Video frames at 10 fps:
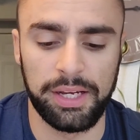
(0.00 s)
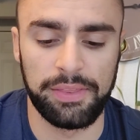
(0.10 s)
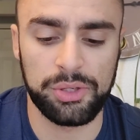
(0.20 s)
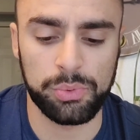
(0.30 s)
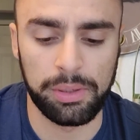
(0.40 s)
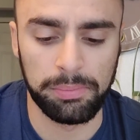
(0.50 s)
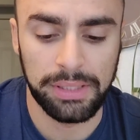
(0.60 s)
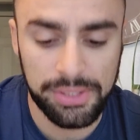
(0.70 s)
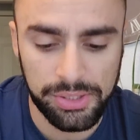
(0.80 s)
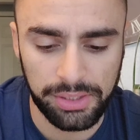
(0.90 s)
This one I'm
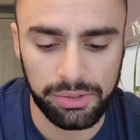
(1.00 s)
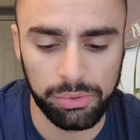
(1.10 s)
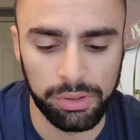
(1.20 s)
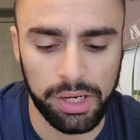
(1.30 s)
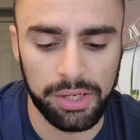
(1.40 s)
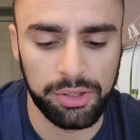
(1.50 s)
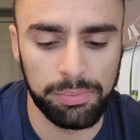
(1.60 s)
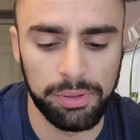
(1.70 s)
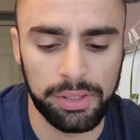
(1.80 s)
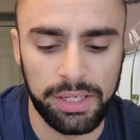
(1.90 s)
listening to on
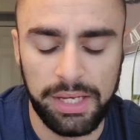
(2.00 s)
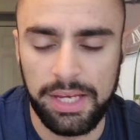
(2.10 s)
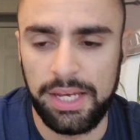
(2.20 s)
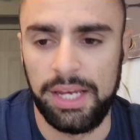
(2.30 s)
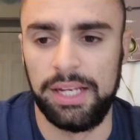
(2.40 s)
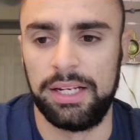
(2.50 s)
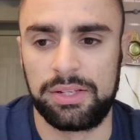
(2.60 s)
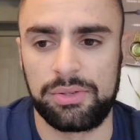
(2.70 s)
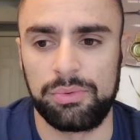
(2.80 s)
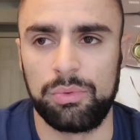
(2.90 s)
audiobook, and
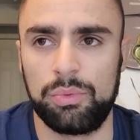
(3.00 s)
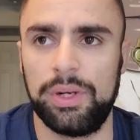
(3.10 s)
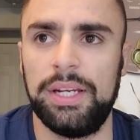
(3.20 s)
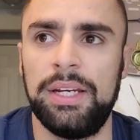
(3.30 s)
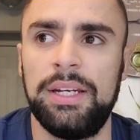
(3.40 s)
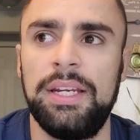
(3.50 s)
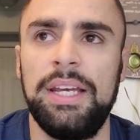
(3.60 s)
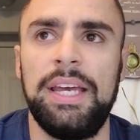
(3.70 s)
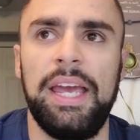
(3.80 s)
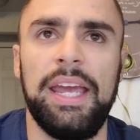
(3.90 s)
it's written,
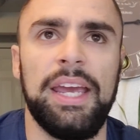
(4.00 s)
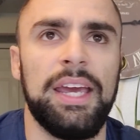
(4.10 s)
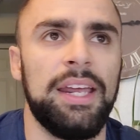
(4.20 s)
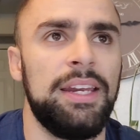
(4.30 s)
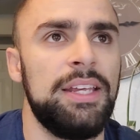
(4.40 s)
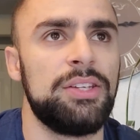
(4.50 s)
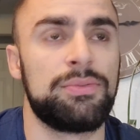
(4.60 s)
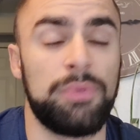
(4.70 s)
and he